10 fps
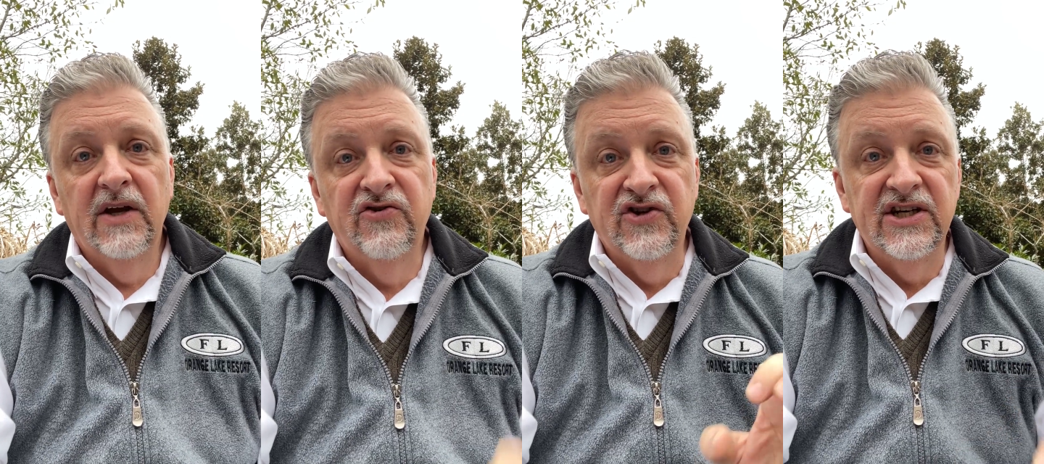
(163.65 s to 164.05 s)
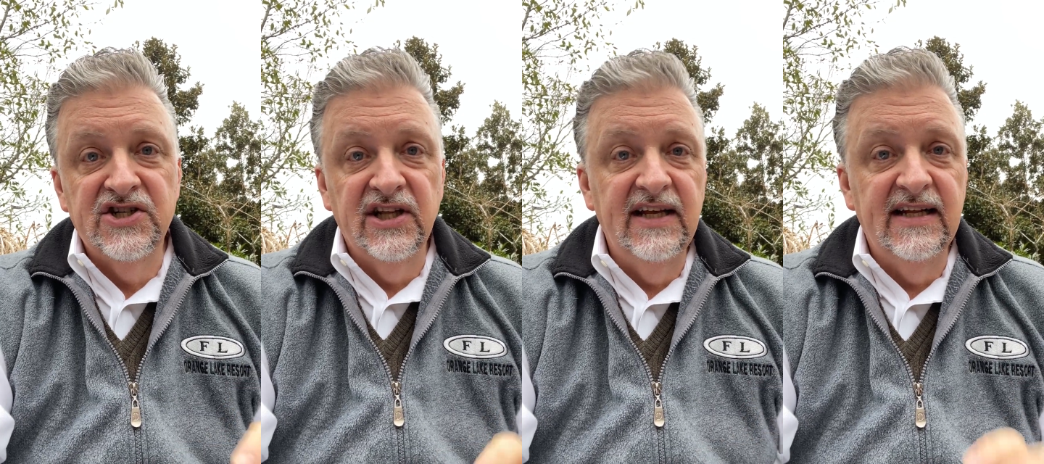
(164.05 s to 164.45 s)

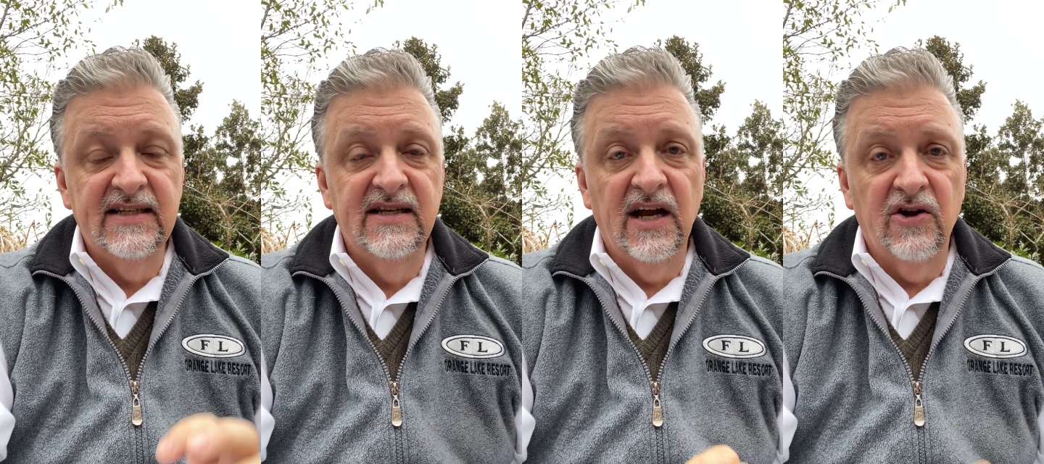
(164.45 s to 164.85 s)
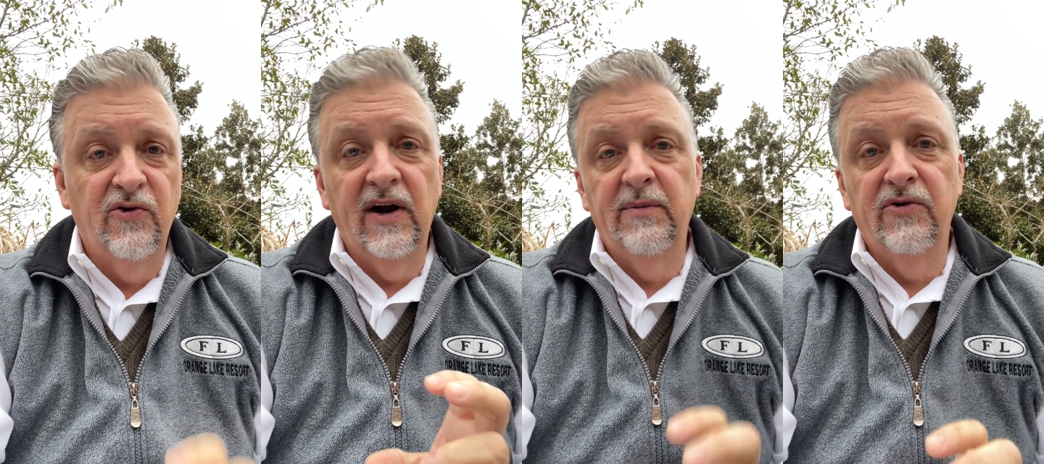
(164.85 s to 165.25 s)
traditionally that's not a
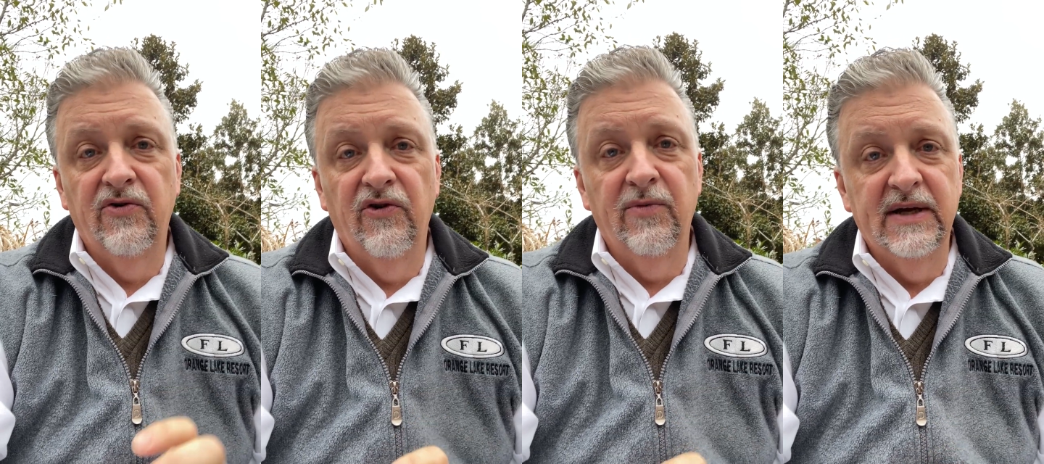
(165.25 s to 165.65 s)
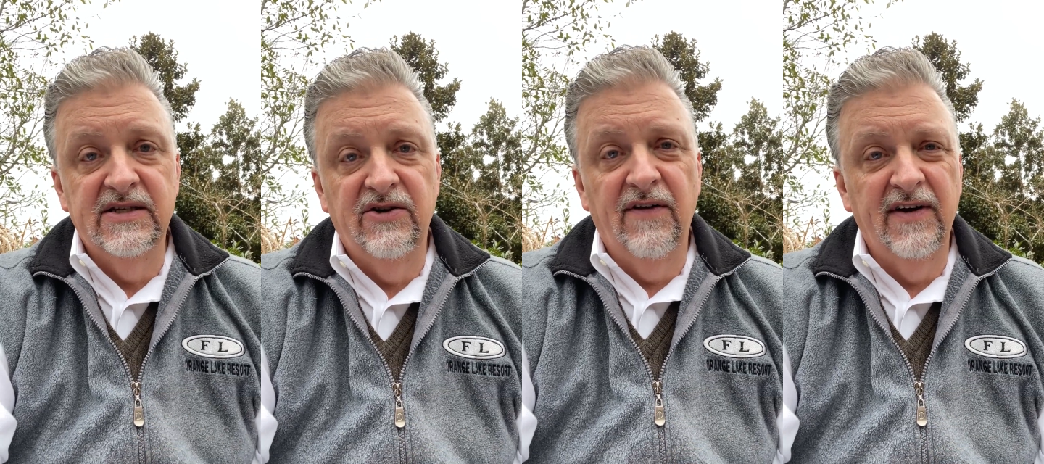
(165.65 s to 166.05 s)
credible group because
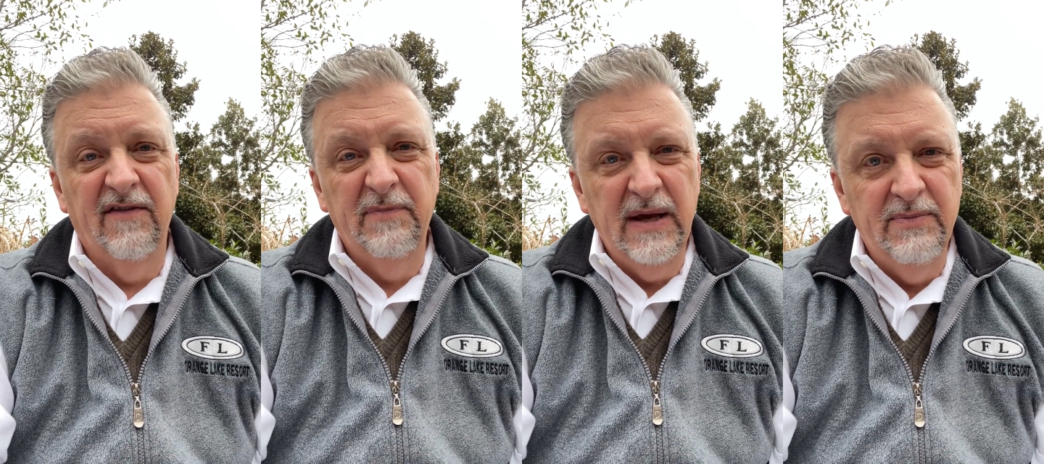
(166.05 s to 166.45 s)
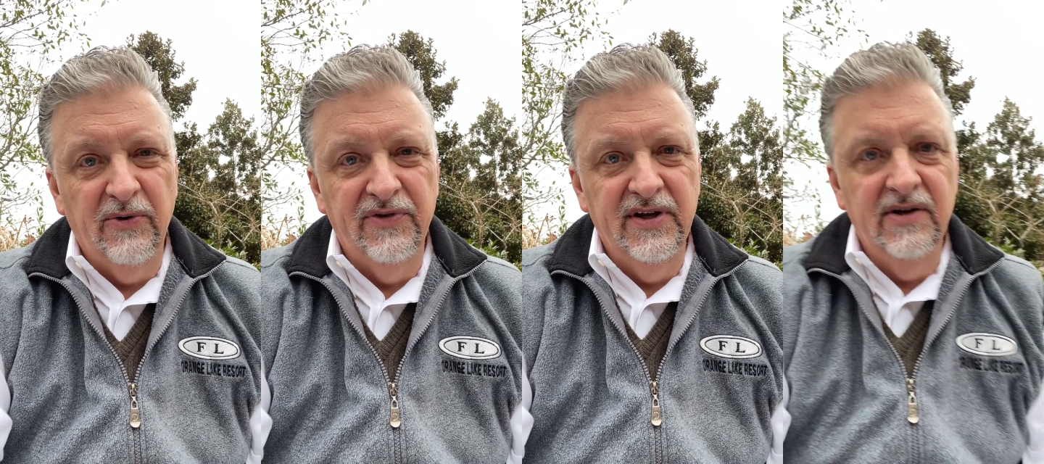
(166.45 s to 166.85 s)
you don't have enough
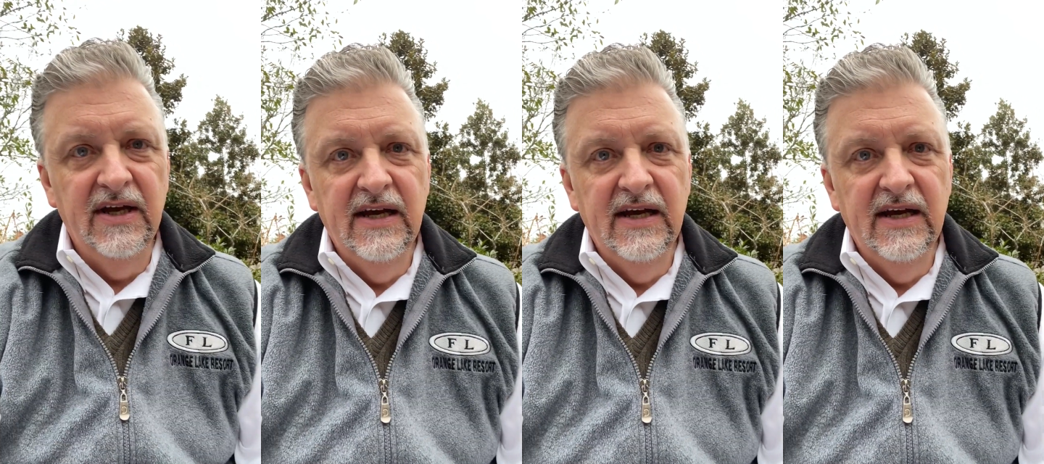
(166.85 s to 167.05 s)
people to